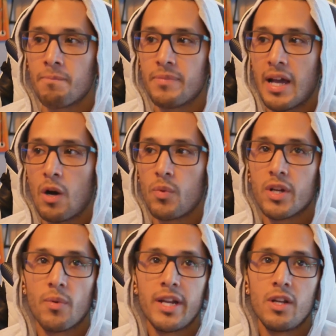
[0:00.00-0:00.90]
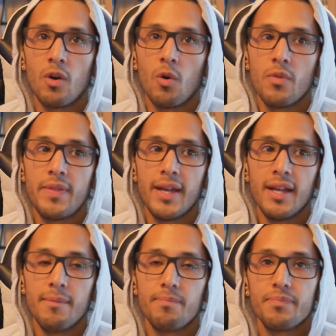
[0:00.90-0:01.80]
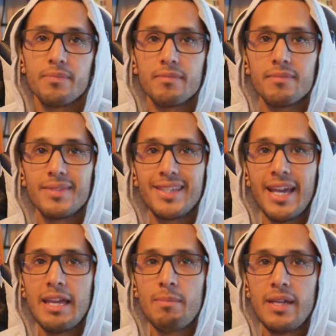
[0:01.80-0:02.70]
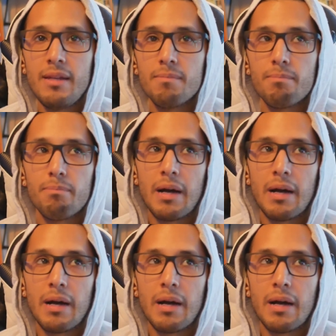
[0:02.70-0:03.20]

Now, we already know that gaming